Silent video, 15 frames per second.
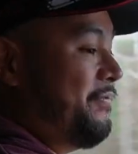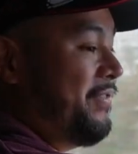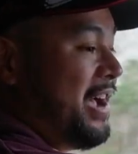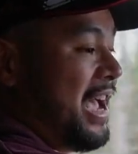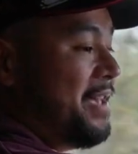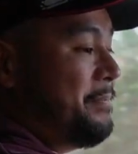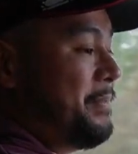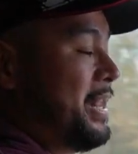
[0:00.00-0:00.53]

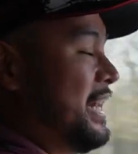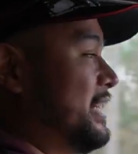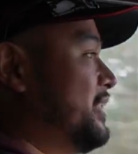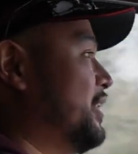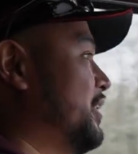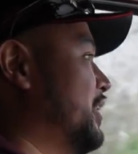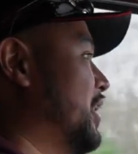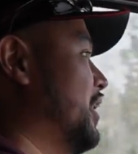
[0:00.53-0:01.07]
five minutes
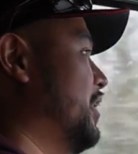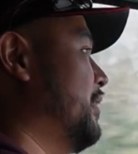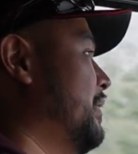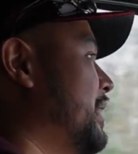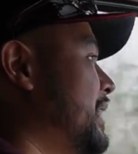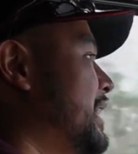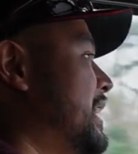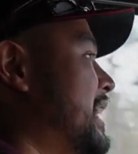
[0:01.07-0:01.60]
to go
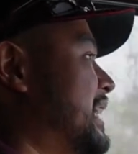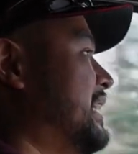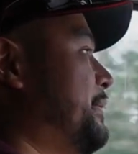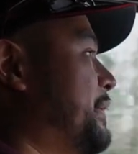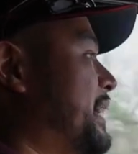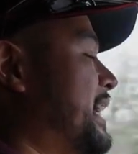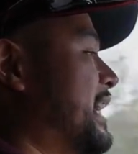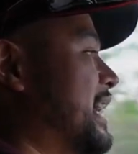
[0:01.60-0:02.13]
until
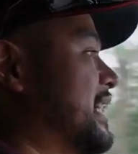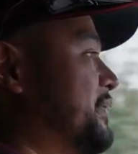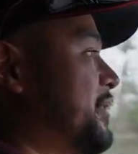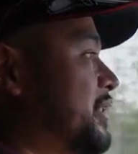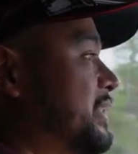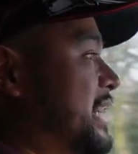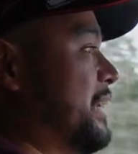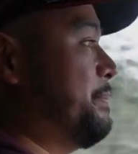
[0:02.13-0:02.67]
we hit
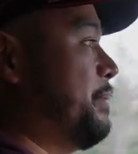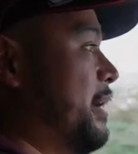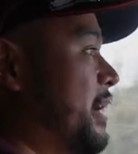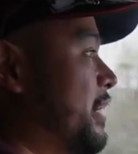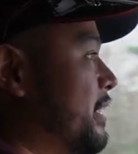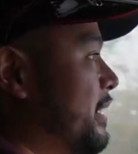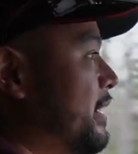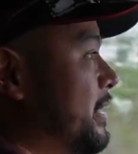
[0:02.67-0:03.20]
Huntsville State Park.